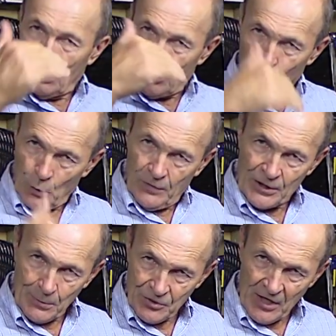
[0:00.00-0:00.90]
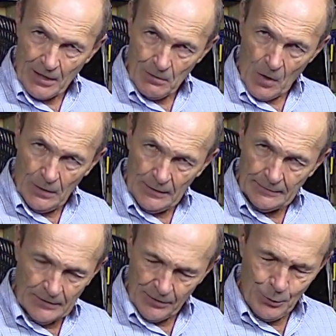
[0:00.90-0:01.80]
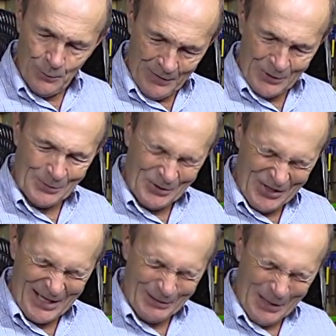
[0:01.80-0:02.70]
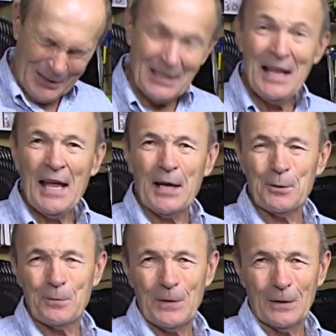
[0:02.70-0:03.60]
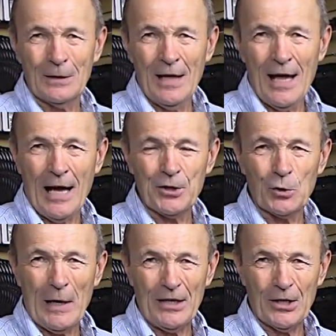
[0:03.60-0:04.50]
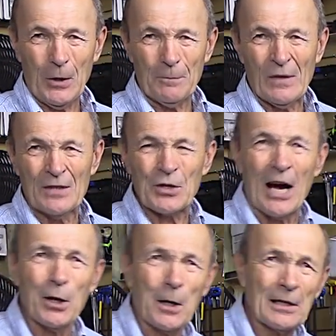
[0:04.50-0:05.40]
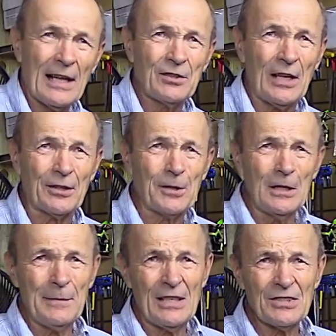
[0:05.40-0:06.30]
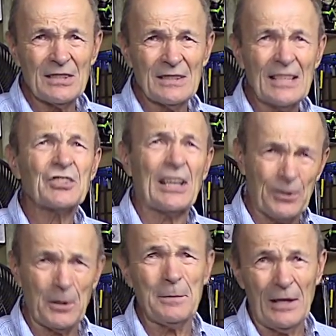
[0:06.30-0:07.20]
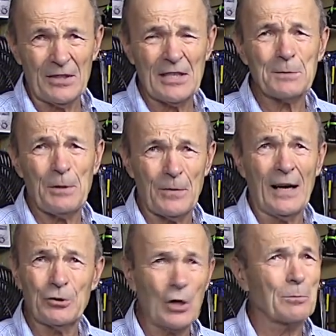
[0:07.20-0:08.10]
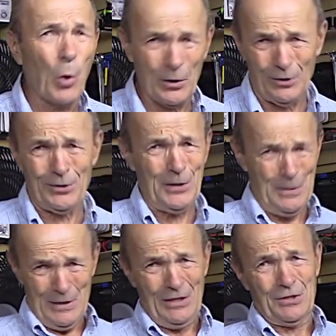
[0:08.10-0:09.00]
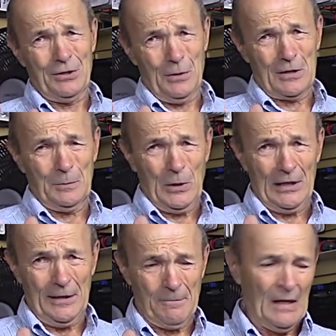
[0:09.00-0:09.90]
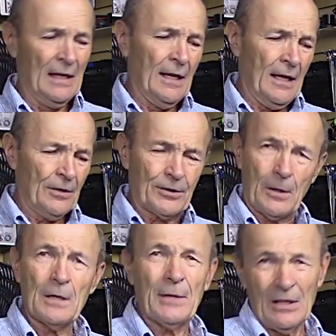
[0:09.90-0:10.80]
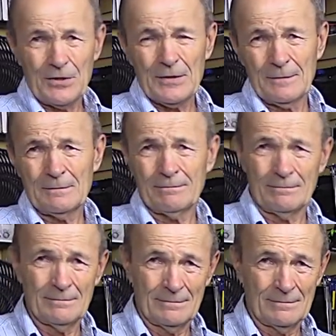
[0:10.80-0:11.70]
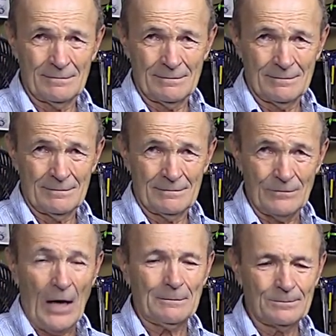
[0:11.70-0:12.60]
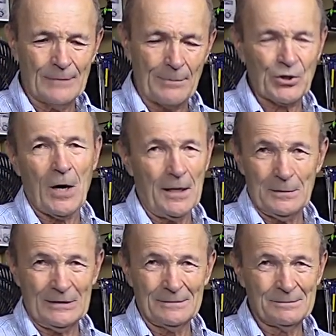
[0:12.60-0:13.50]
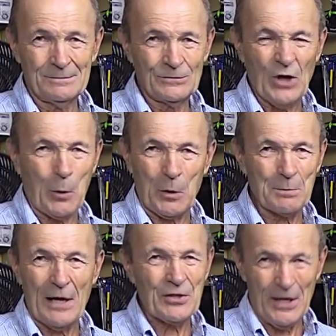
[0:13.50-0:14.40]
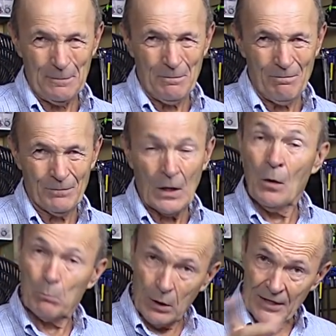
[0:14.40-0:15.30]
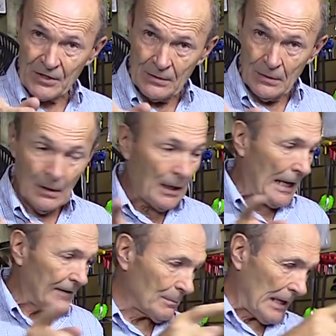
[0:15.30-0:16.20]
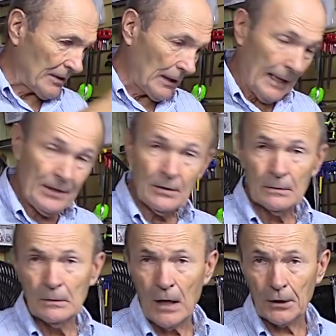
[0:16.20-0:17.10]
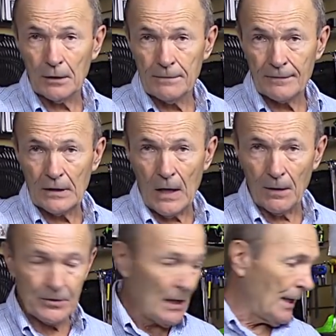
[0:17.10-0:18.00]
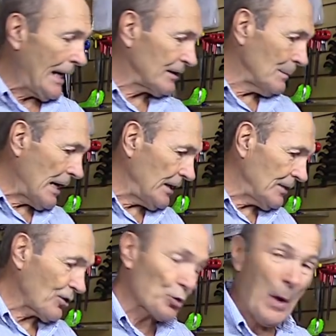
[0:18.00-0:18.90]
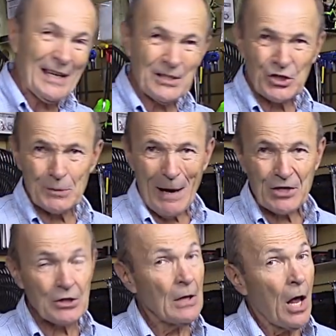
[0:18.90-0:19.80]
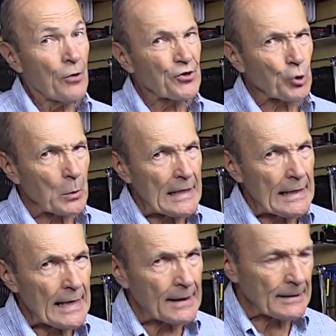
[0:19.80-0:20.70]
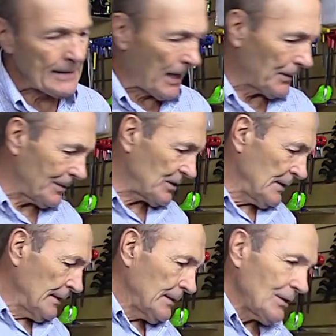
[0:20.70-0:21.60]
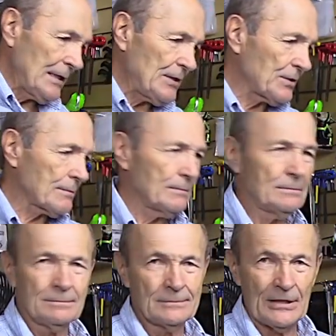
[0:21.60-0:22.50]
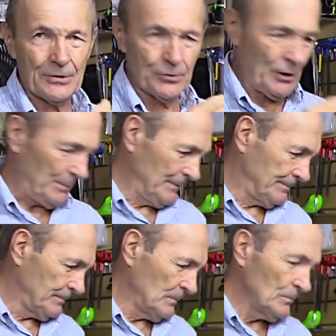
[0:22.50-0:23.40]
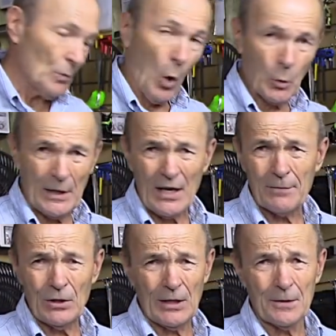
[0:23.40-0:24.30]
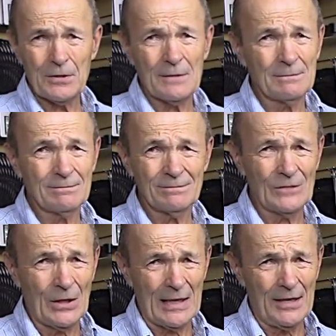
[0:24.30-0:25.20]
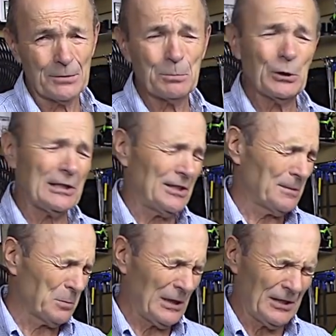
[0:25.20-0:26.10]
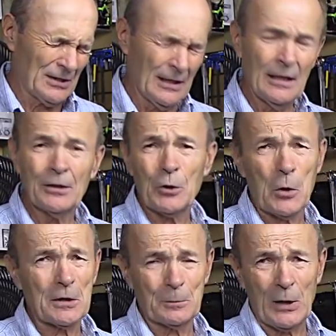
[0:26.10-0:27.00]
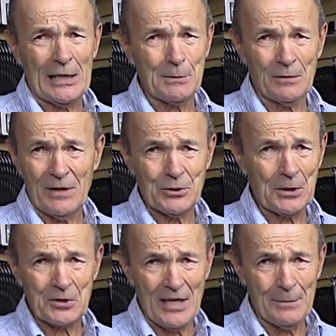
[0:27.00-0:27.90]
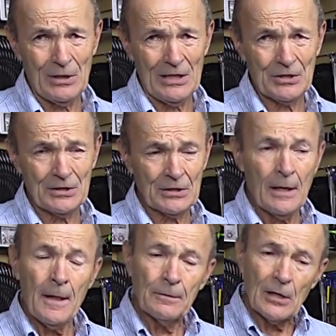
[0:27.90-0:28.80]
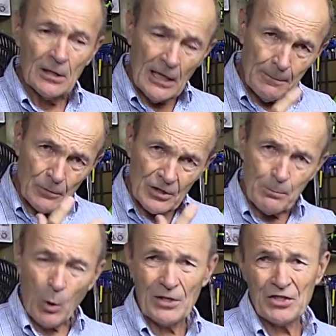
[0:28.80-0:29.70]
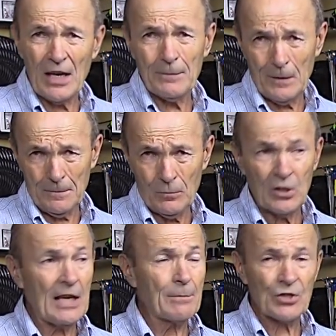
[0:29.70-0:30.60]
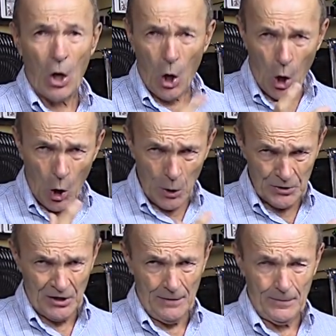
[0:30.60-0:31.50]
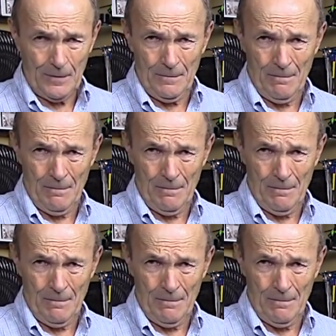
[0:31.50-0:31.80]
New visual sticker on it, uh, new visual sticker on it and the fill and you're ready to go. So how long did that take? 30 minutes? Let's say 30 minutes. Let's be fair. It took more than 30 minutes to do it completely. 30 minutes. Yeah, I'm sorry, but not worth my time. Plus, I buy the light, $150. I have to buy the thread inspection, $300. These, these are cheap. O-ring, everything else, now guys, please, please don't complain about visual examinations. They keep the sport safer. They keep us all safer.